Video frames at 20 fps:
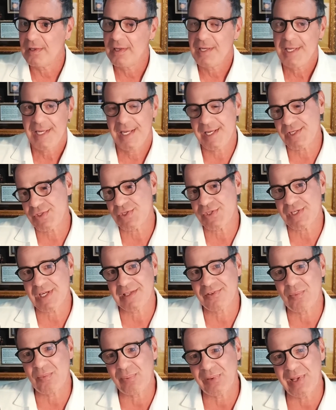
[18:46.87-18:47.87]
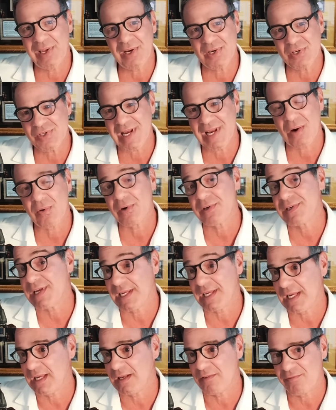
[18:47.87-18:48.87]
It's just that the players now are
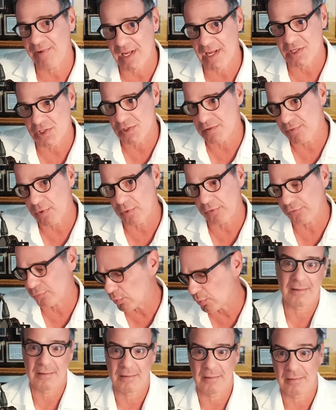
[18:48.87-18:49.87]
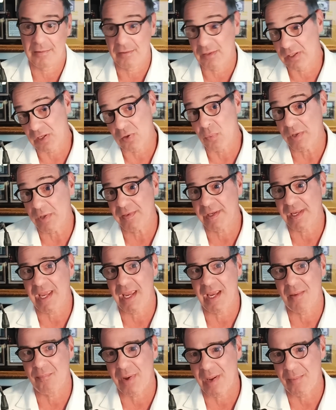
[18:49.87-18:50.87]
taking advantage of those rules. They're going to win the
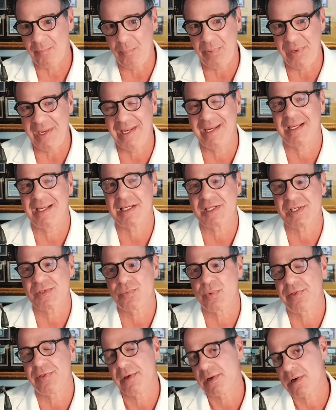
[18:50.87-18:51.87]
game by beating us within